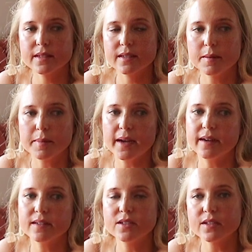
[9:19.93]

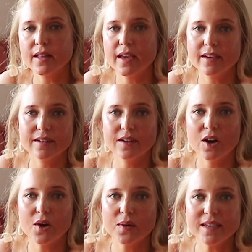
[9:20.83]
compared to like
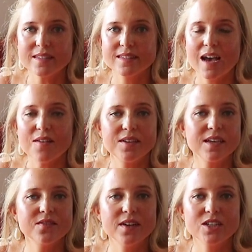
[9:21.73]
always having
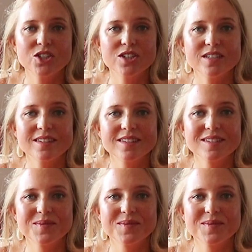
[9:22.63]
adventures.